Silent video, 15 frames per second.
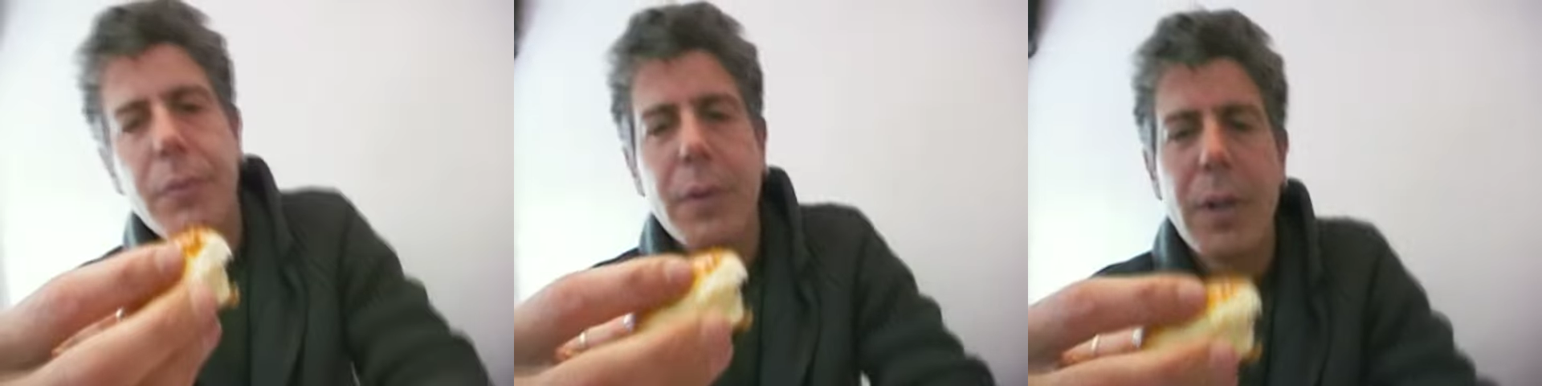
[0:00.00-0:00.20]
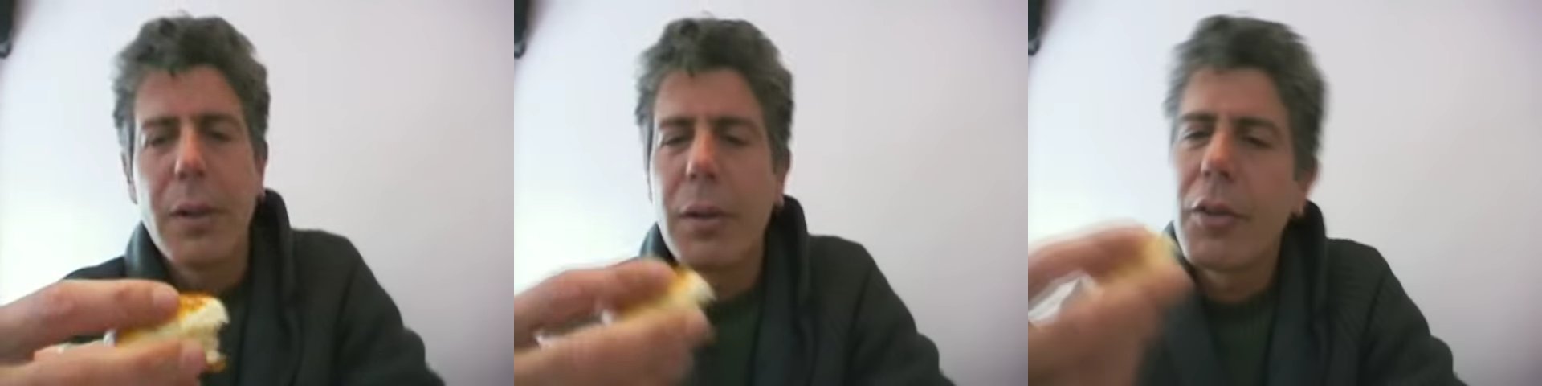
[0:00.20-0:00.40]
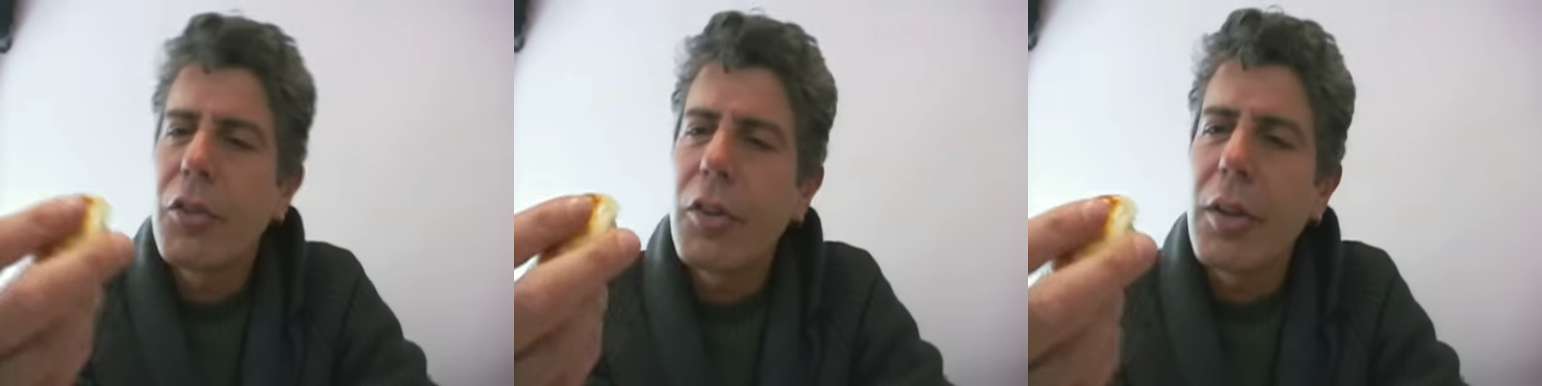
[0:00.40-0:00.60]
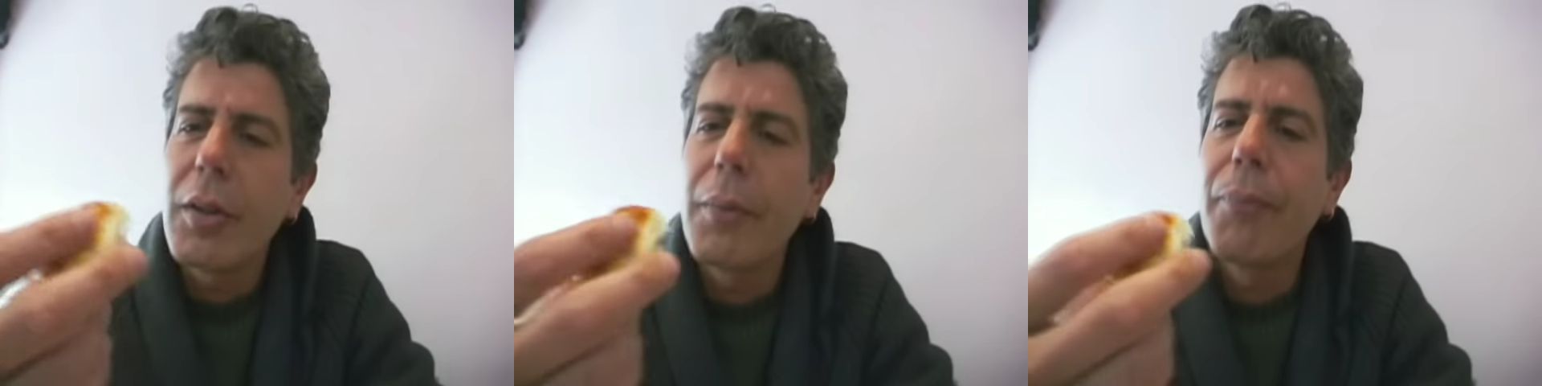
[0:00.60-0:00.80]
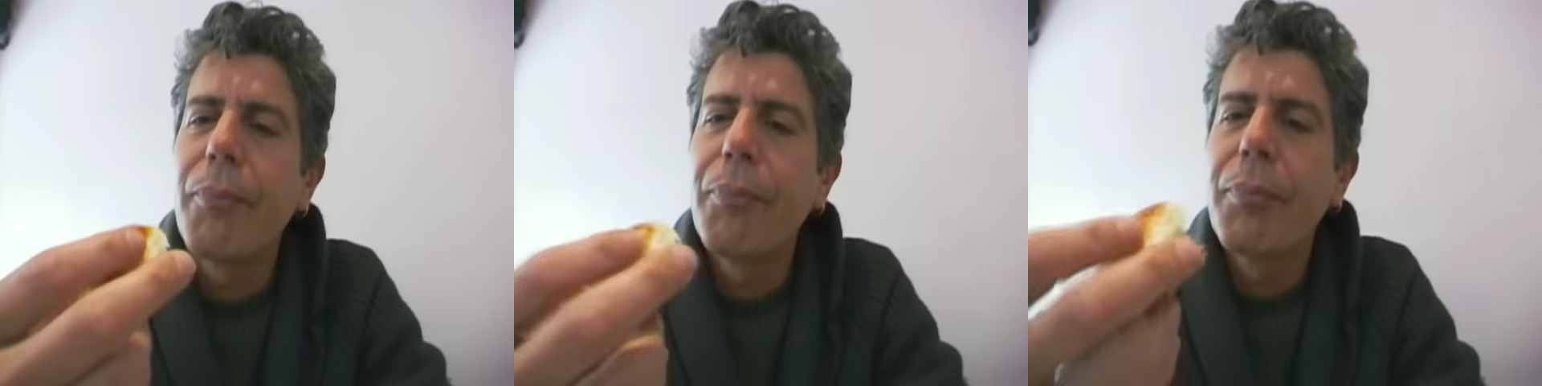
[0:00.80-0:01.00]
Now, let's
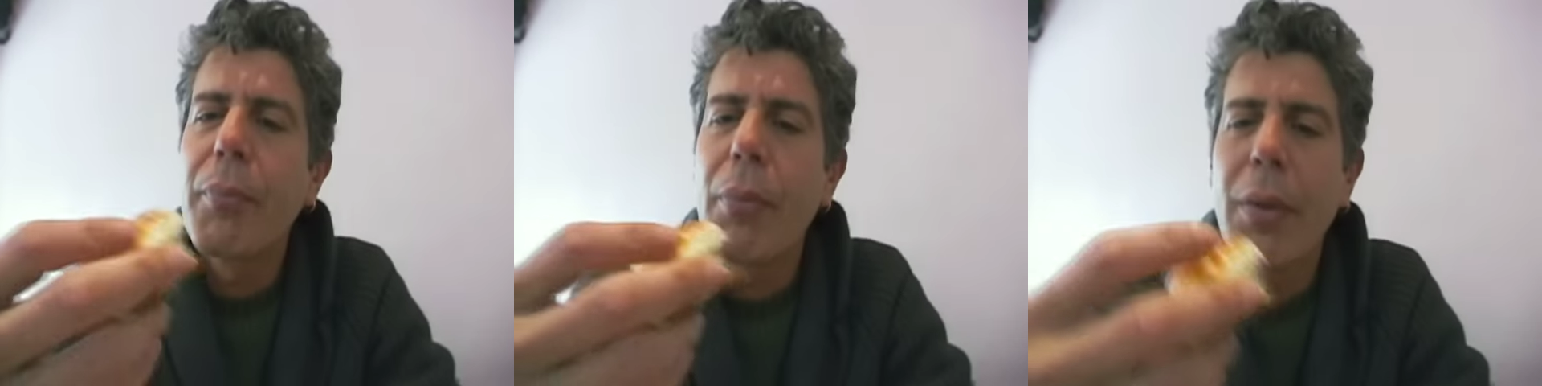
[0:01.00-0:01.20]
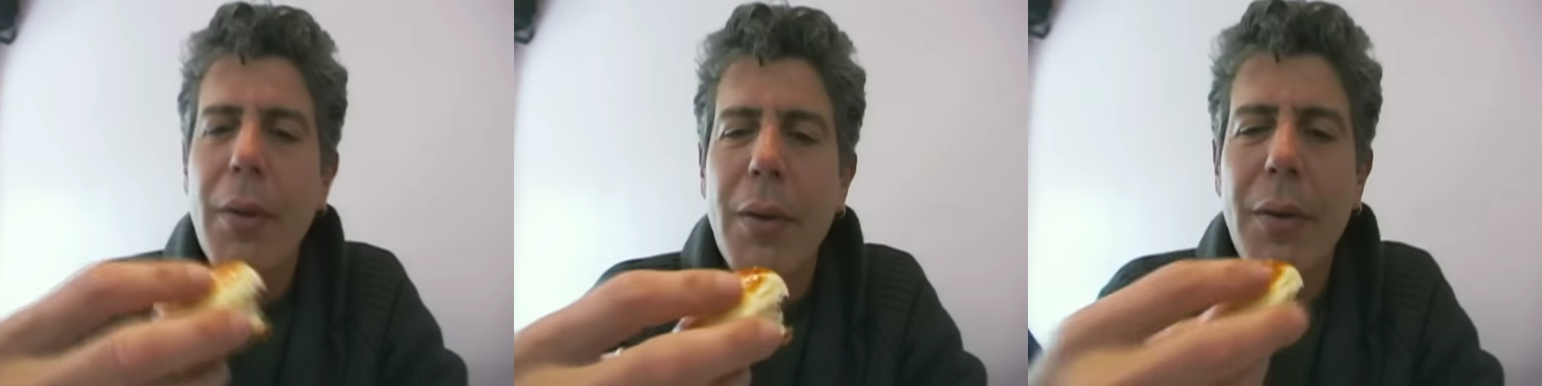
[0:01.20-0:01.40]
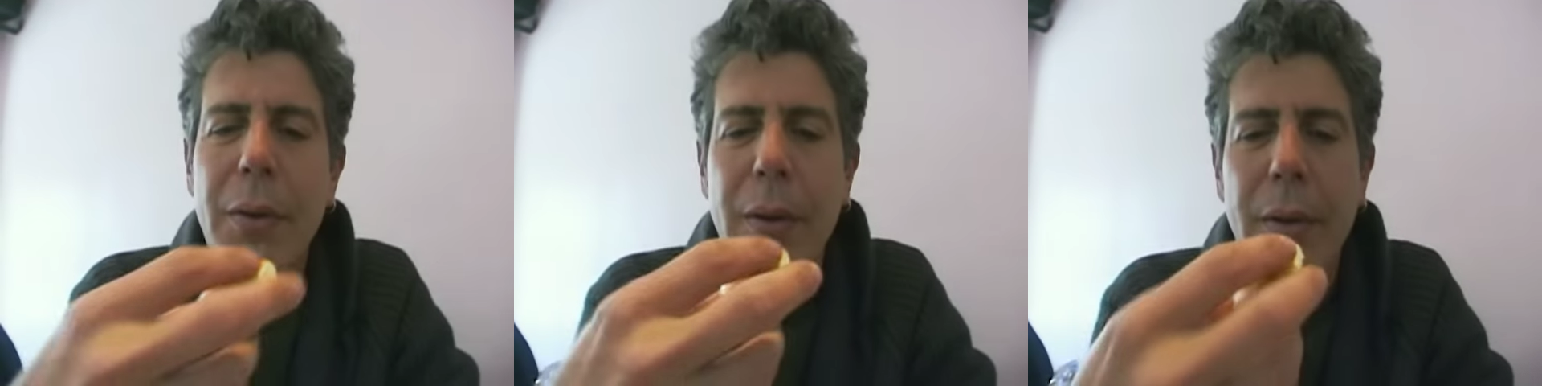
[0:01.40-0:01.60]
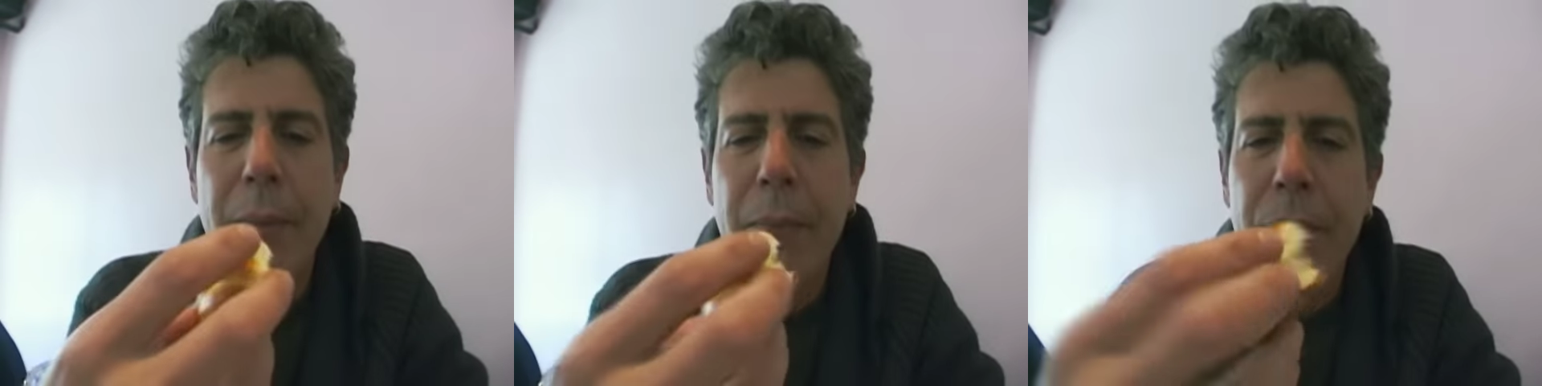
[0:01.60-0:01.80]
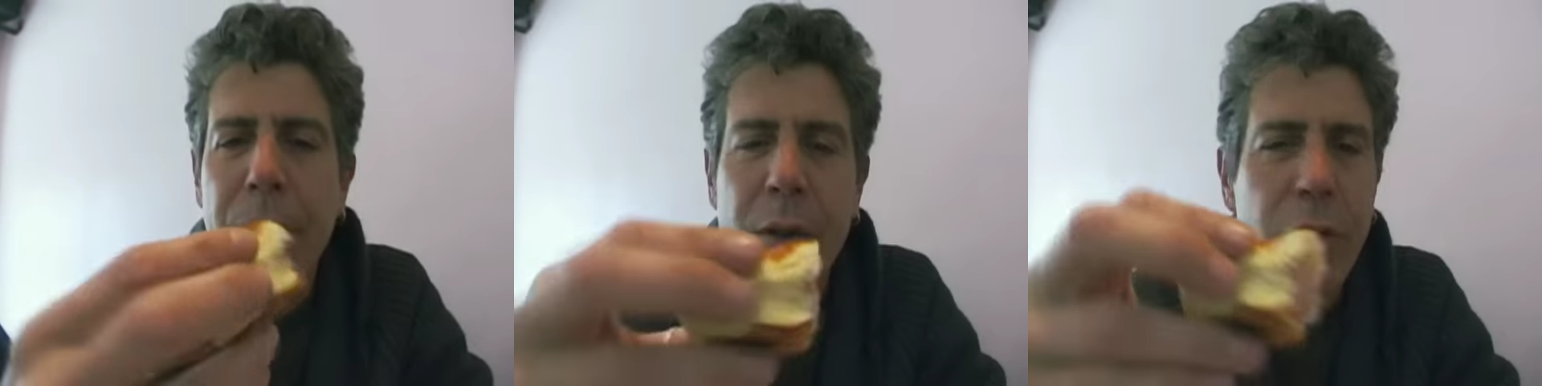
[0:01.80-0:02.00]
see.
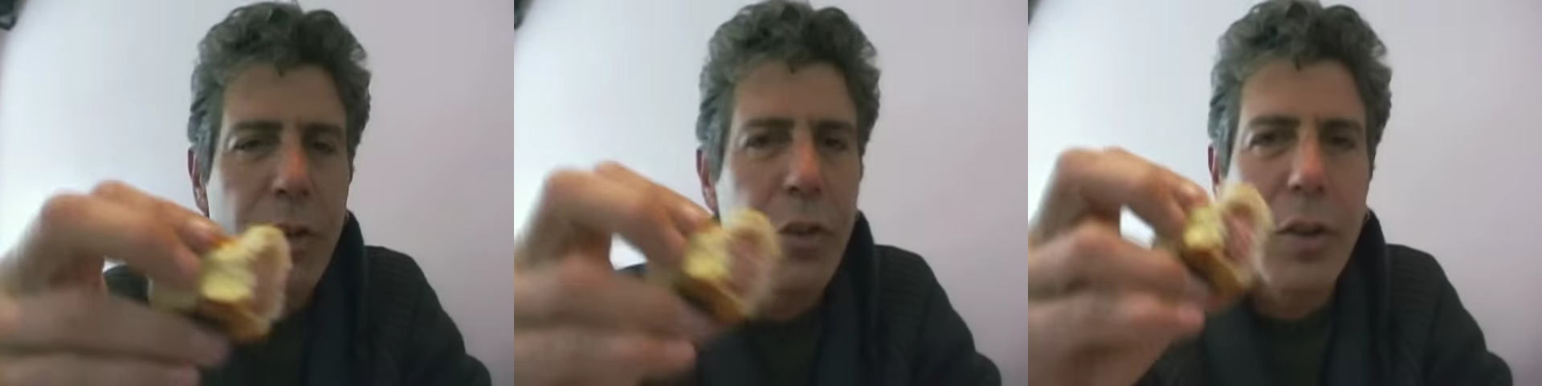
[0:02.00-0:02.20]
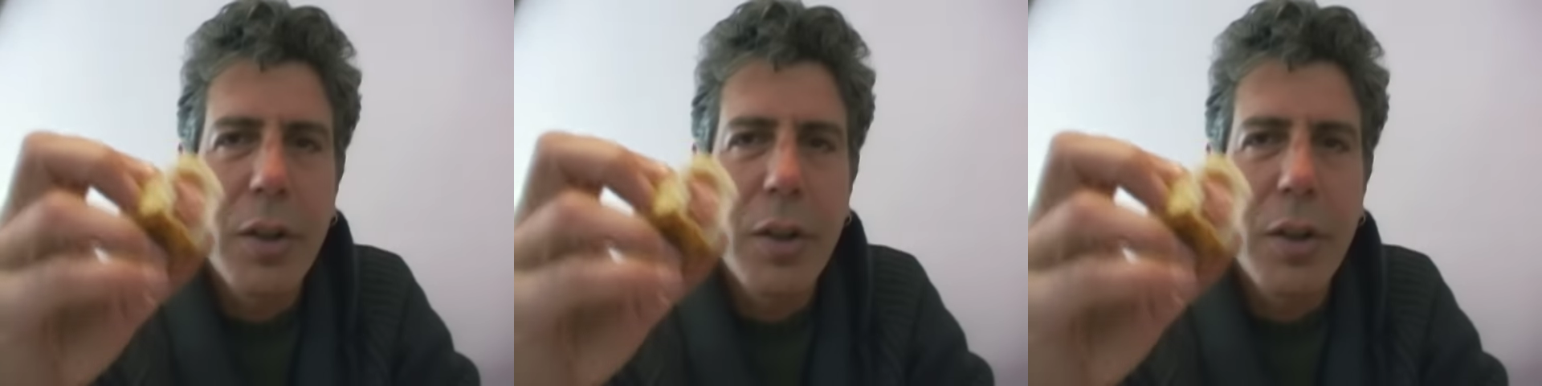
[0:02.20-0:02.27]
This